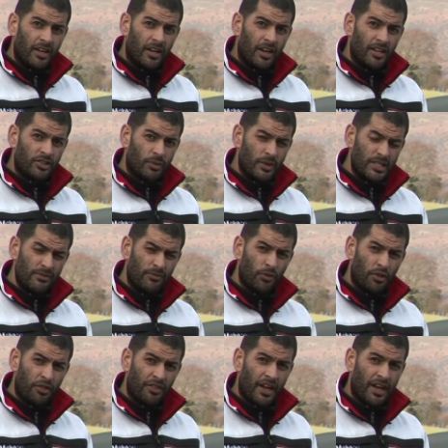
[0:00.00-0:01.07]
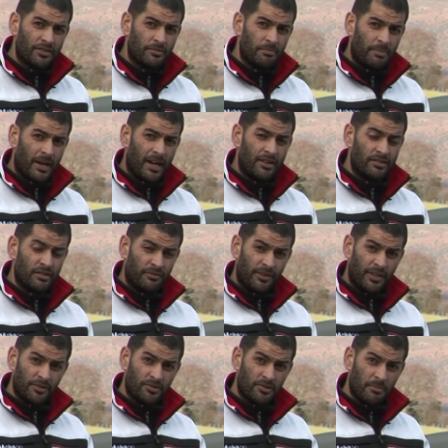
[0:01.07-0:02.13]
At £24,000, it
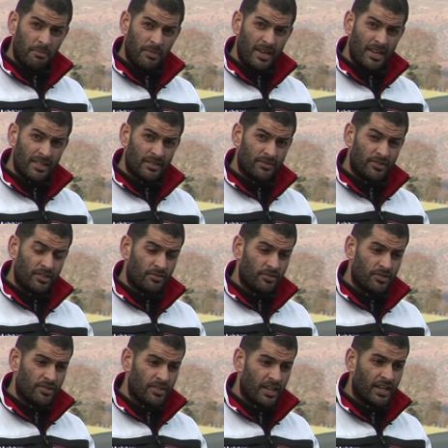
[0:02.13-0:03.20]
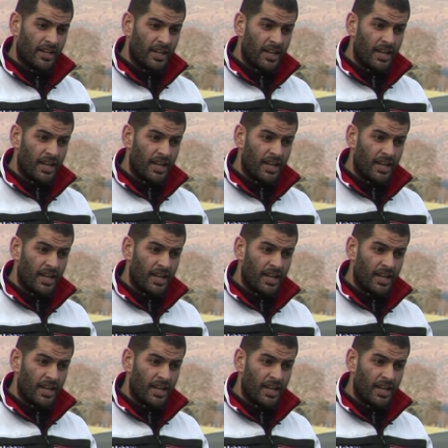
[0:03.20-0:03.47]
feels to me as if Citroen's saying,